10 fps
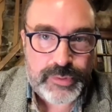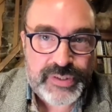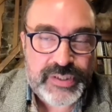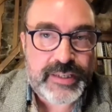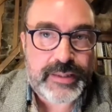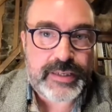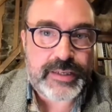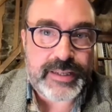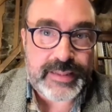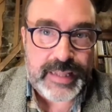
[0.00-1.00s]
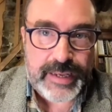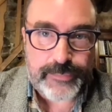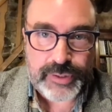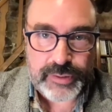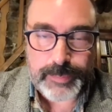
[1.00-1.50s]
see the
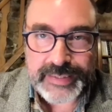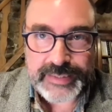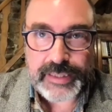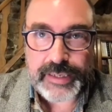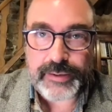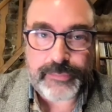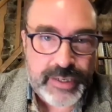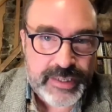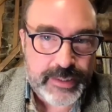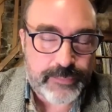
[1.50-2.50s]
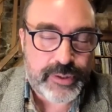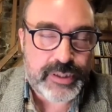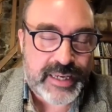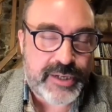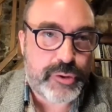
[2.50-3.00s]
enlivened mandala of any given
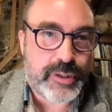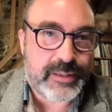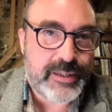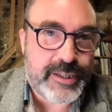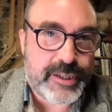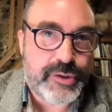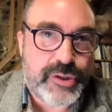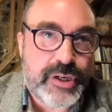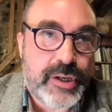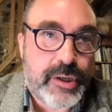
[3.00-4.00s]
tantric lineage,